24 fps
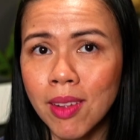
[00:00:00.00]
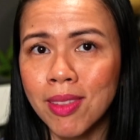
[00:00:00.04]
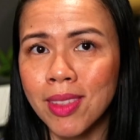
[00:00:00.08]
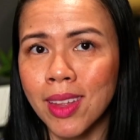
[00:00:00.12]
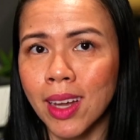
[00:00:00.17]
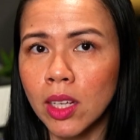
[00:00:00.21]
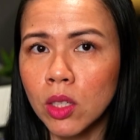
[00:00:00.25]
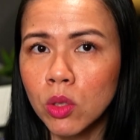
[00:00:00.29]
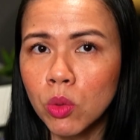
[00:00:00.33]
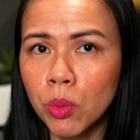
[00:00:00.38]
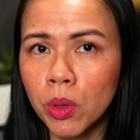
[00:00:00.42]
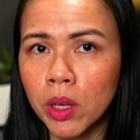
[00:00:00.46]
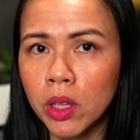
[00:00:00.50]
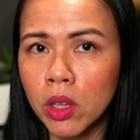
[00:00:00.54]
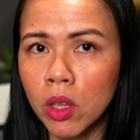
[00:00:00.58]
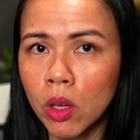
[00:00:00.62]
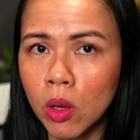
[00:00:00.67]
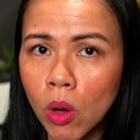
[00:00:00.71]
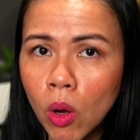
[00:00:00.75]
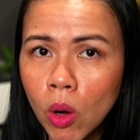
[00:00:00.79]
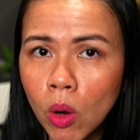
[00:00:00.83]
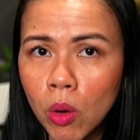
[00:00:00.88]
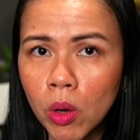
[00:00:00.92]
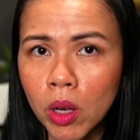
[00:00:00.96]
That's when the
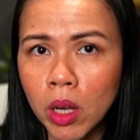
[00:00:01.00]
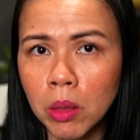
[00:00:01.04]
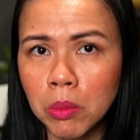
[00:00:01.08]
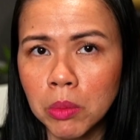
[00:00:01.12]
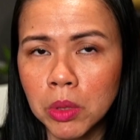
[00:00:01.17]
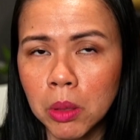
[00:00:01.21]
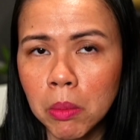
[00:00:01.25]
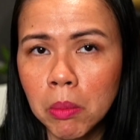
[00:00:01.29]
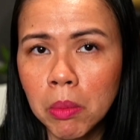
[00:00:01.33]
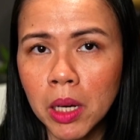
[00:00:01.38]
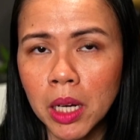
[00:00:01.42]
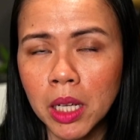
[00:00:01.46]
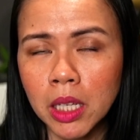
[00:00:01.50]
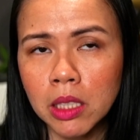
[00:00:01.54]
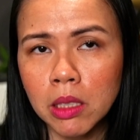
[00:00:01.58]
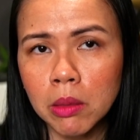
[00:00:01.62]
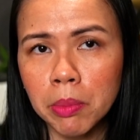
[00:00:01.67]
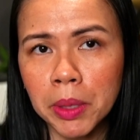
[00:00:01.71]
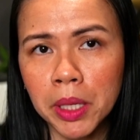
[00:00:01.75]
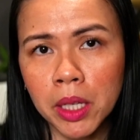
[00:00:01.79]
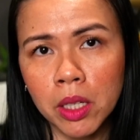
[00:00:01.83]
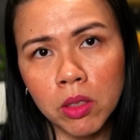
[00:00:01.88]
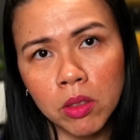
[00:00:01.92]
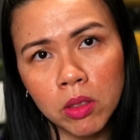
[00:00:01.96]
gold comes in place
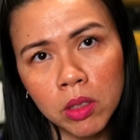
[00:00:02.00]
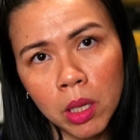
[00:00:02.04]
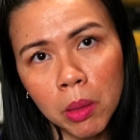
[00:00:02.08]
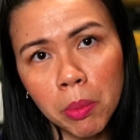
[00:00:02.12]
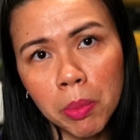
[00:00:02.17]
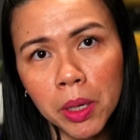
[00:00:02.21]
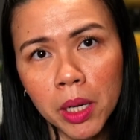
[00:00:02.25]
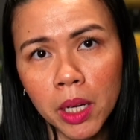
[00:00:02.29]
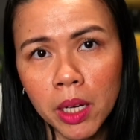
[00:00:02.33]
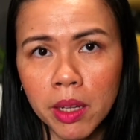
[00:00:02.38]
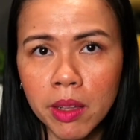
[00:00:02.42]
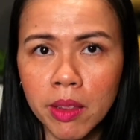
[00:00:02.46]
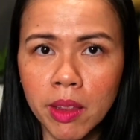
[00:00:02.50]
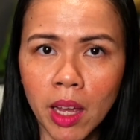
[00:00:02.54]
because typically